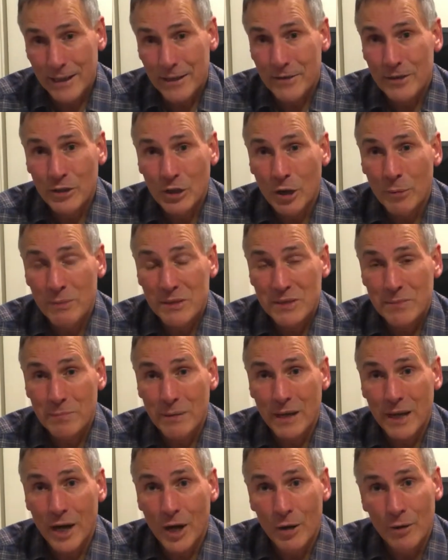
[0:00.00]
the comments
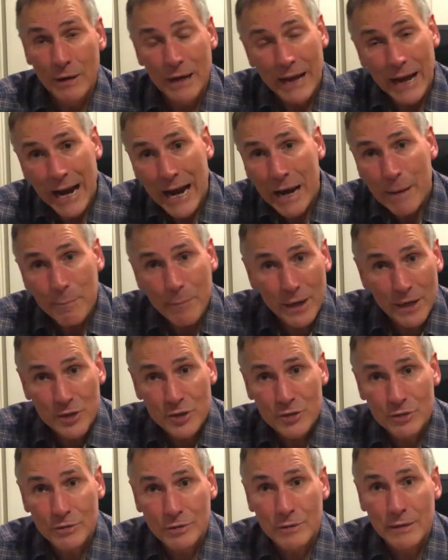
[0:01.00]
below how much
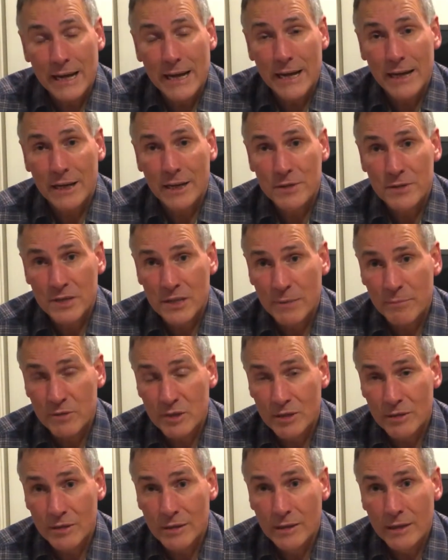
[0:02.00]
your air
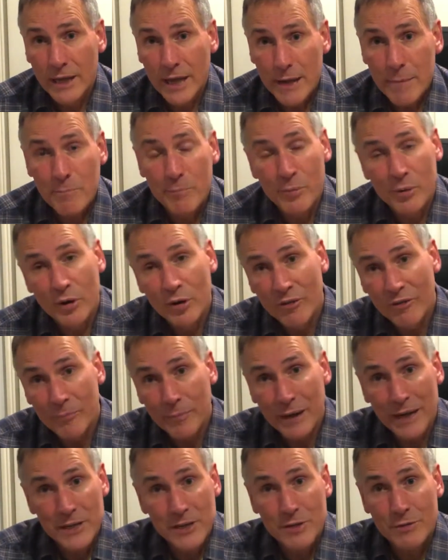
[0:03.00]
consumption improved
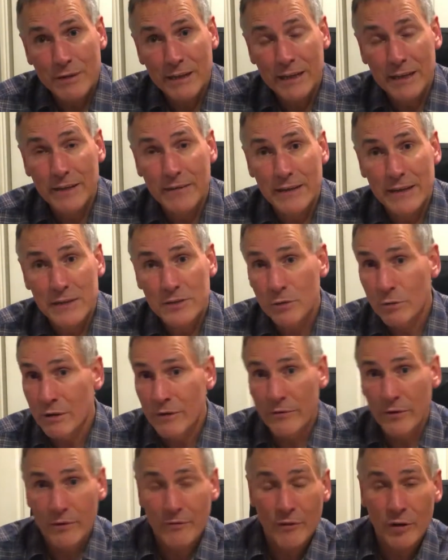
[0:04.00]
by doing any of these, or
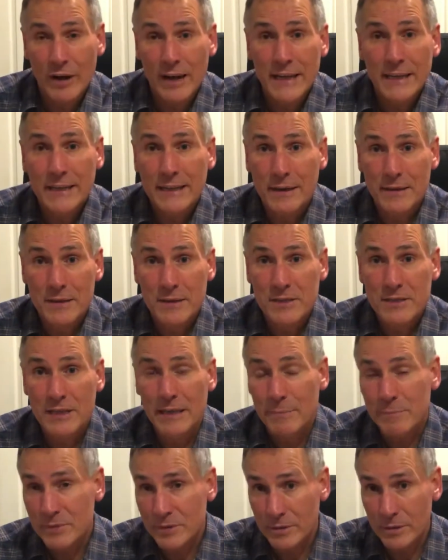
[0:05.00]
if you've got any other
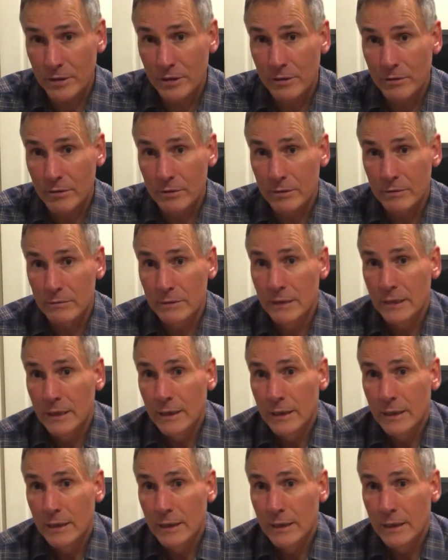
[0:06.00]
tips that you can